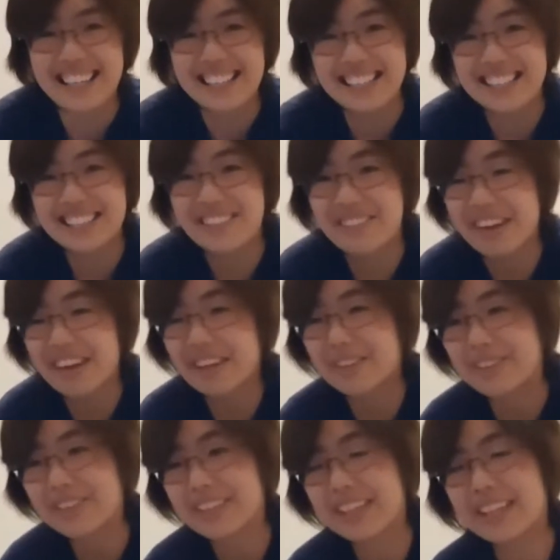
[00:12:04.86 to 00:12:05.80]
She's a very
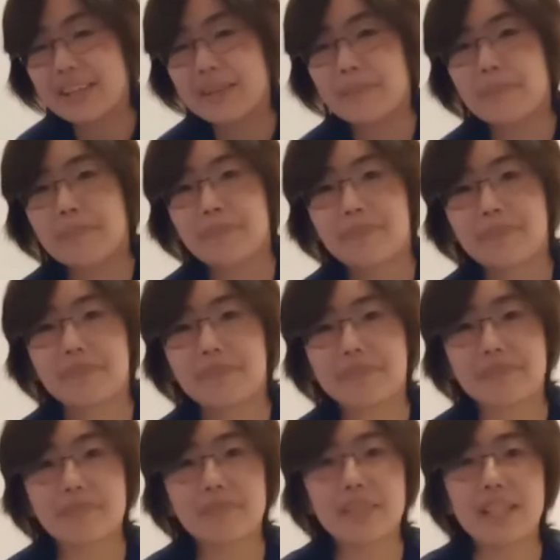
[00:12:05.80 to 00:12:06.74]
good girl.
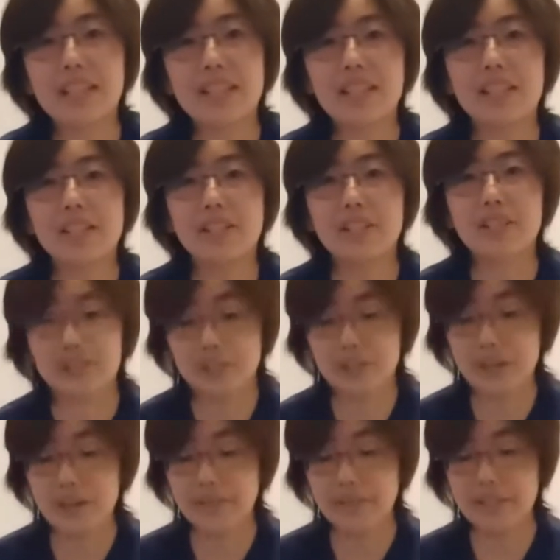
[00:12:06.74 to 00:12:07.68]

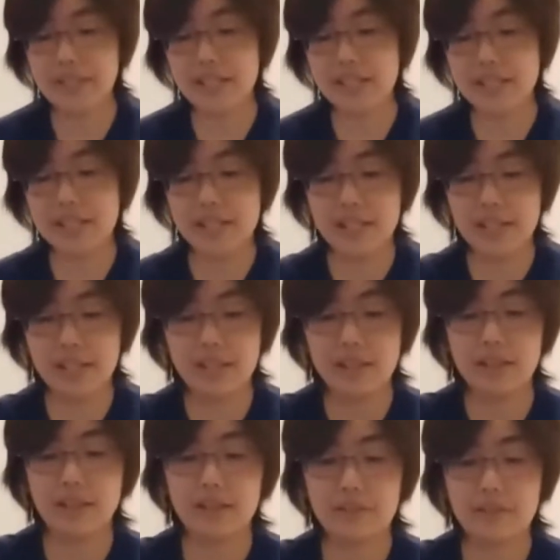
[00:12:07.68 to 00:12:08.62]
So after this,
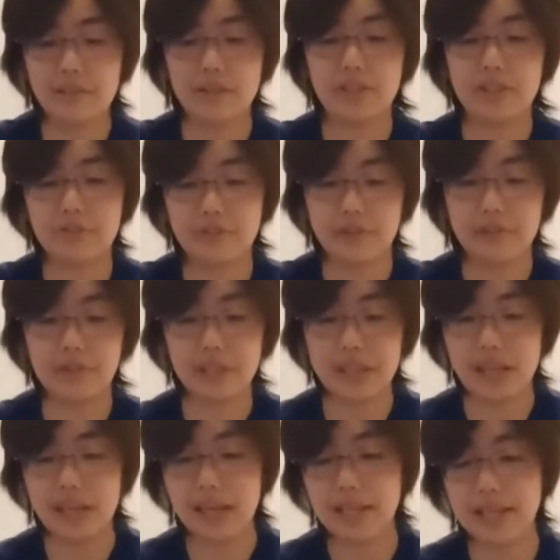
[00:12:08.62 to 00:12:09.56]
we'll just feel
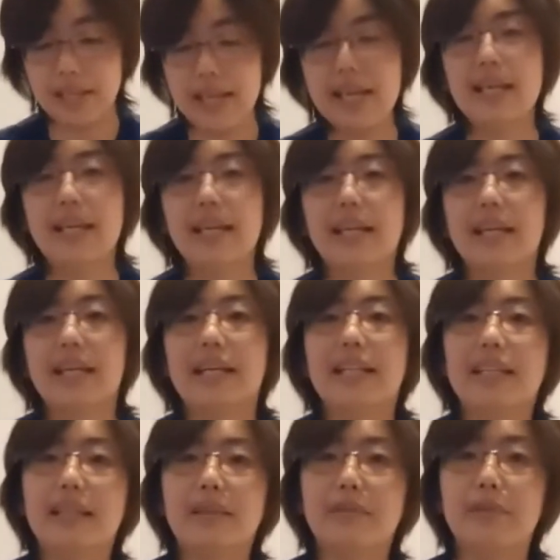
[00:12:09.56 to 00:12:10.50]
her like that,
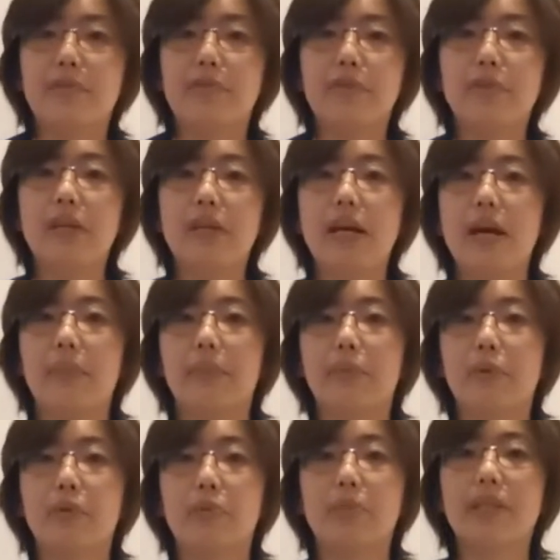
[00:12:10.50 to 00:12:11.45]
and then we'll feel her
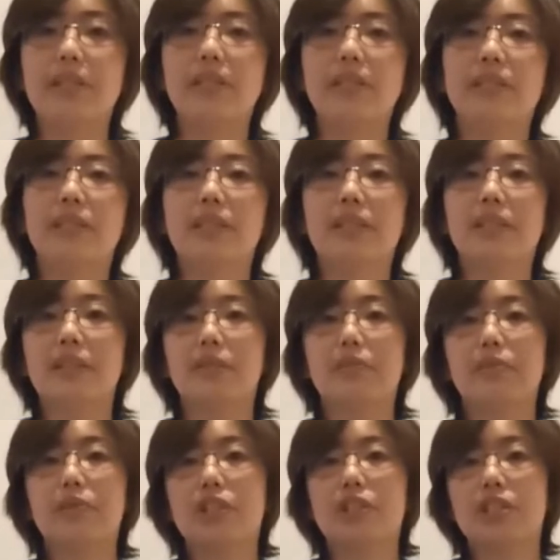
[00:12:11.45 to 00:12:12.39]
abdomen,
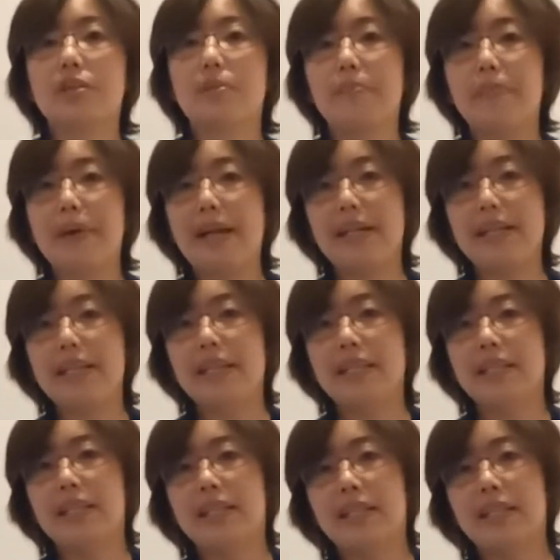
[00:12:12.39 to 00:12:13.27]
which is a belly.